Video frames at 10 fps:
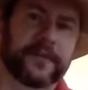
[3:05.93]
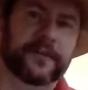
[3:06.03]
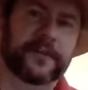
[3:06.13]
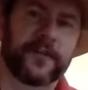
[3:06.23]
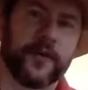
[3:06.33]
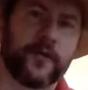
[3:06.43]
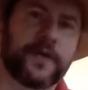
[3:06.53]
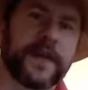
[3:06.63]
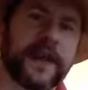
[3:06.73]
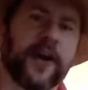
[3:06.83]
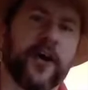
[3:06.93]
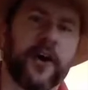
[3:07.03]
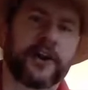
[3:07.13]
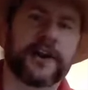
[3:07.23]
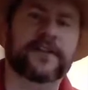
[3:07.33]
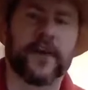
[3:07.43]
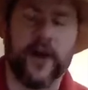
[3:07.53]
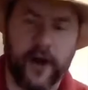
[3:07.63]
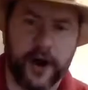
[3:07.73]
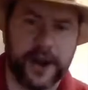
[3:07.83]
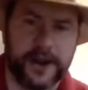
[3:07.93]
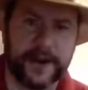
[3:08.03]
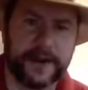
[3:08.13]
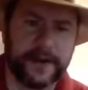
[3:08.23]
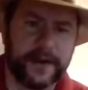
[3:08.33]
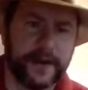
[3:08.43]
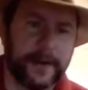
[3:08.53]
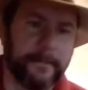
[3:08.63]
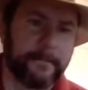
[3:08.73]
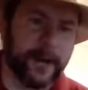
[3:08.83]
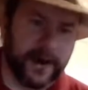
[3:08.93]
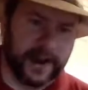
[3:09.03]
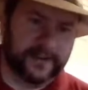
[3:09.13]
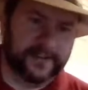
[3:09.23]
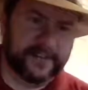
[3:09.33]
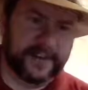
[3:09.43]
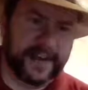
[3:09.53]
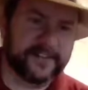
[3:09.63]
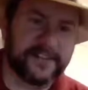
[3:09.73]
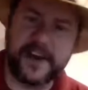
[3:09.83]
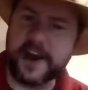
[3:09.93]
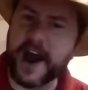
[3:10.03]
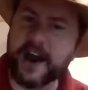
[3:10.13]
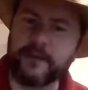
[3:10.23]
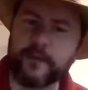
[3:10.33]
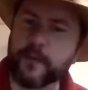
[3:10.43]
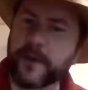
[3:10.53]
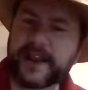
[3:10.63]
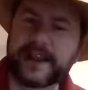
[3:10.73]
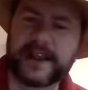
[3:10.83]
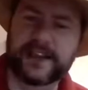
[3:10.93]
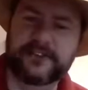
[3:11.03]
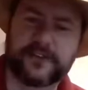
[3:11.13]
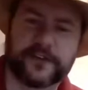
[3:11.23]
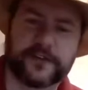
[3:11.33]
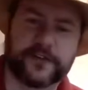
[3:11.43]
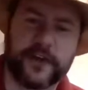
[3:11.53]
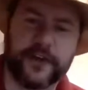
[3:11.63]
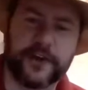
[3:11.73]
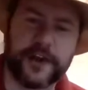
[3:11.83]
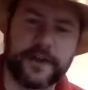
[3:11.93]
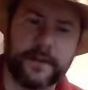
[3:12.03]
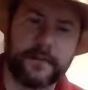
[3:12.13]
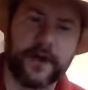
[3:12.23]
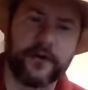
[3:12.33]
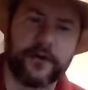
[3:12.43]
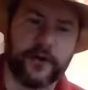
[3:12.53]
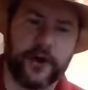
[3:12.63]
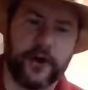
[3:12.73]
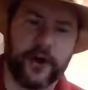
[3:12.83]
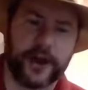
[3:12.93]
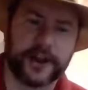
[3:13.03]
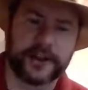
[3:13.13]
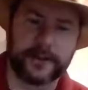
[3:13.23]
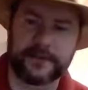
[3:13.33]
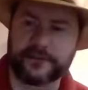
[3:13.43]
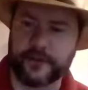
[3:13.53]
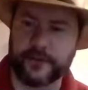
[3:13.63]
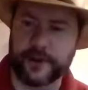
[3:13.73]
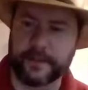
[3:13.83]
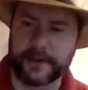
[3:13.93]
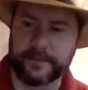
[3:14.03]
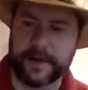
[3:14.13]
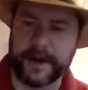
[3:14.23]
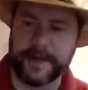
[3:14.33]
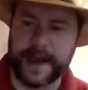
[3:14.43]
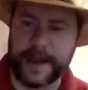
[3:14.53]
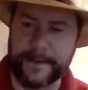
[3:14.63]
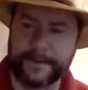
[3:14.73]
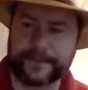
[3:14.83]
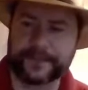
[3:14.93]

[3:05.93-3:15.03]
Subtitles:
So they call it on, but it's not really just turning the motor on. And let me show you what I mean by that.